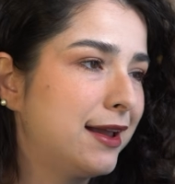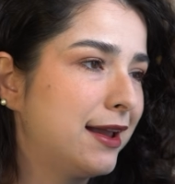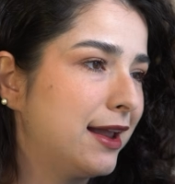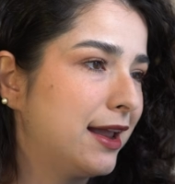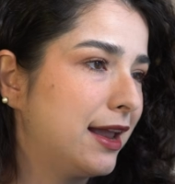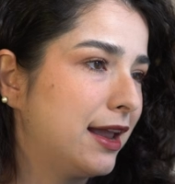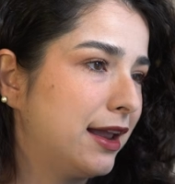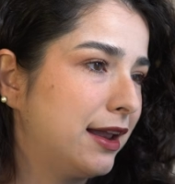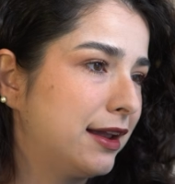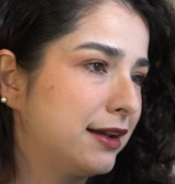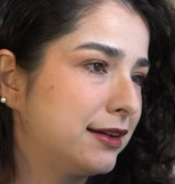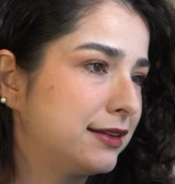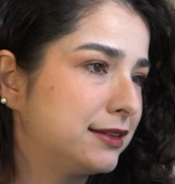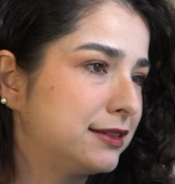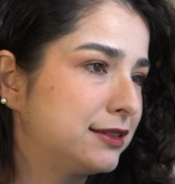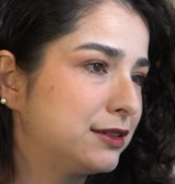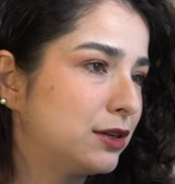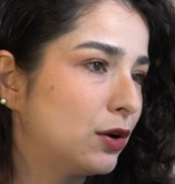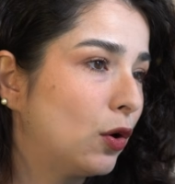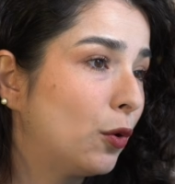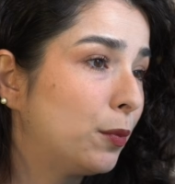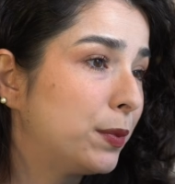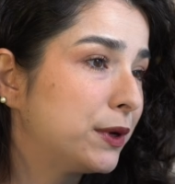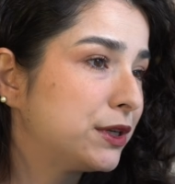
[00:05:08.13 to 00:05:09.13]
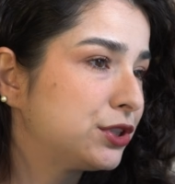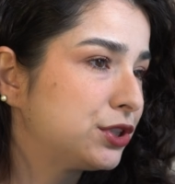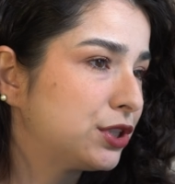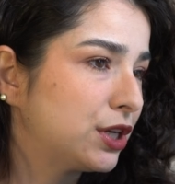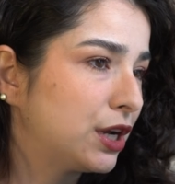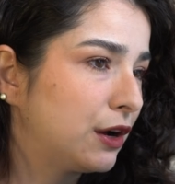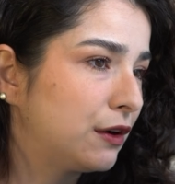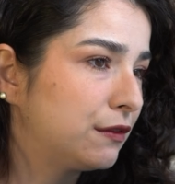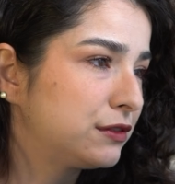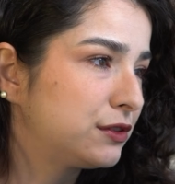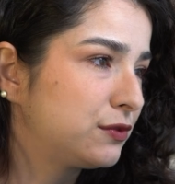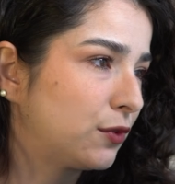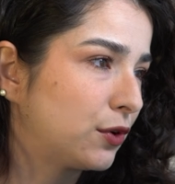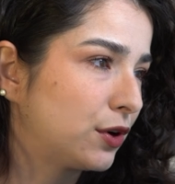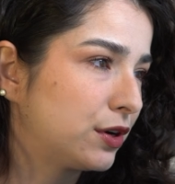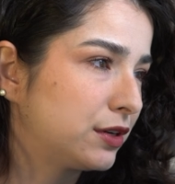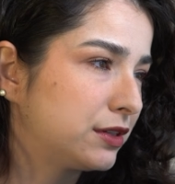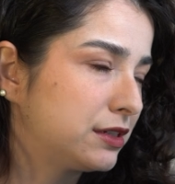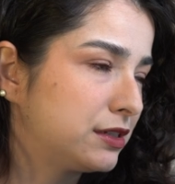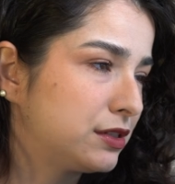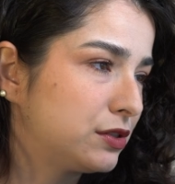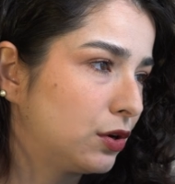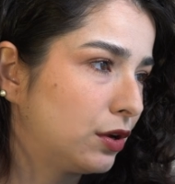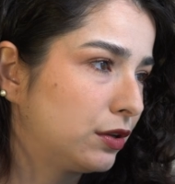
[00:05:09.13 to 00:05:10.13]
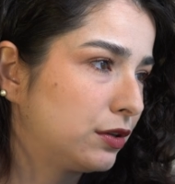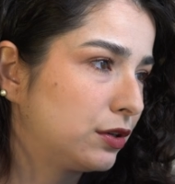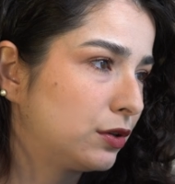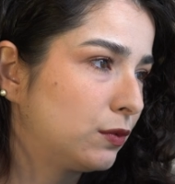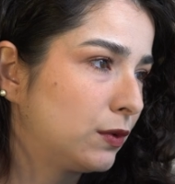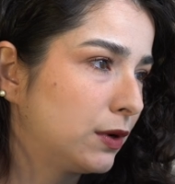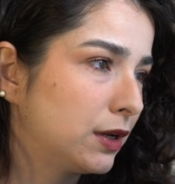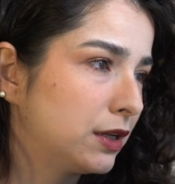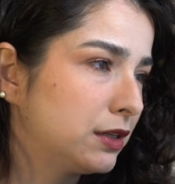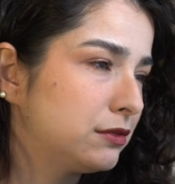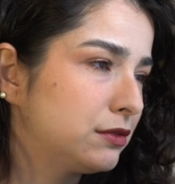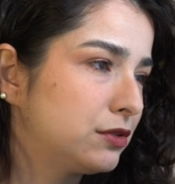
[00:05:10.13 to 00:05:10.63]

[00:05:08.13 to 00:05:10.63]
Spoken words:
and open shelves for this other one,